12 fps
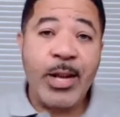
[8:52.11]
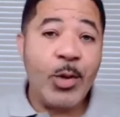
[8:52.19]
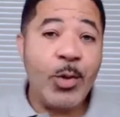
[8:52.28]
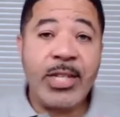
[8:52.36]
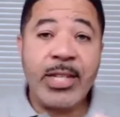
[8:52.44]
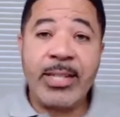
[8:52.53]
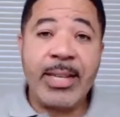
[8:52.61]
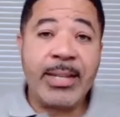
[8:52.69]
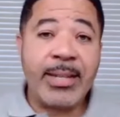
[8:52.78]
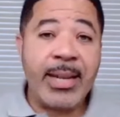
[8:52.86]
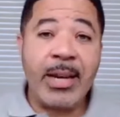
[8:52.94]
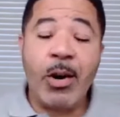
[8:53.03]
You can just sit
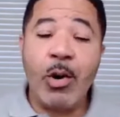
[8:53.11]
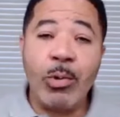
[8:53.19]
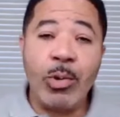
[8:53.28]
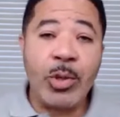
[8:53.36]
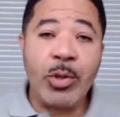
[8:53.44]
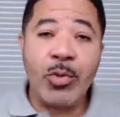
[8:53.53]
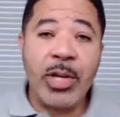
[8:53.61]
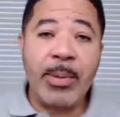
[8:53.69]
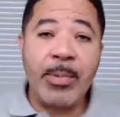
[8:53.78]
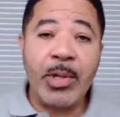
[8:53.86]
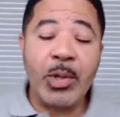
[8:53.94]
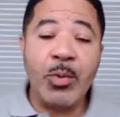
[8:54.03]
there and hold your dream,
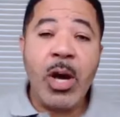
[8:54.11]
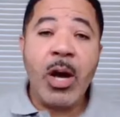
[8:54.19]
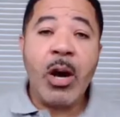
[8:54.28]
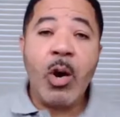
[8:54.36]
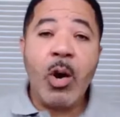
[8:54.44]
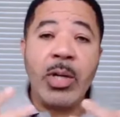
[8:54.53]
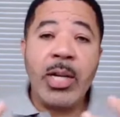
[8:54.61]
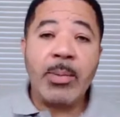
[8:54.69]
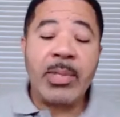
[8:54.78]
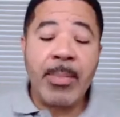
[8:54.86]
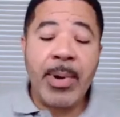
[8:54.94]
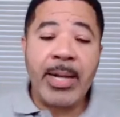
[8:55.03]
but you holding up
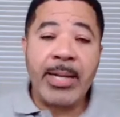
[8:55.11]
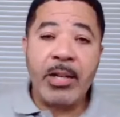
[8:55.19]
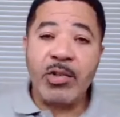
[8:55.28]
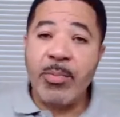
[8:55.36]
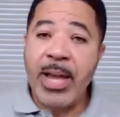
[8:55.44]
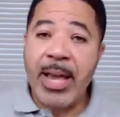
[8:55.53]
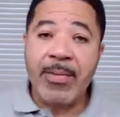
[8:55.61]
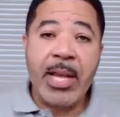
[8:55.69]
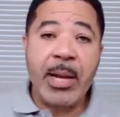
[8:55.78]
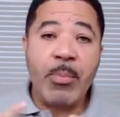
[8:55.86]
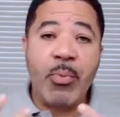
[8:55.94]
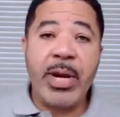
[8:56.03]
somebody else from having
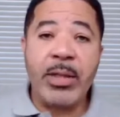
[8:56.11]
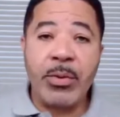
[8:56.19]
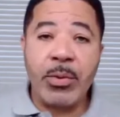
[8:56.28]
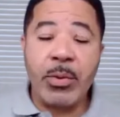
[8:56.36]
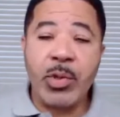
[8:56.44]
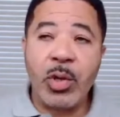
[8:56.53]
their breakthrough.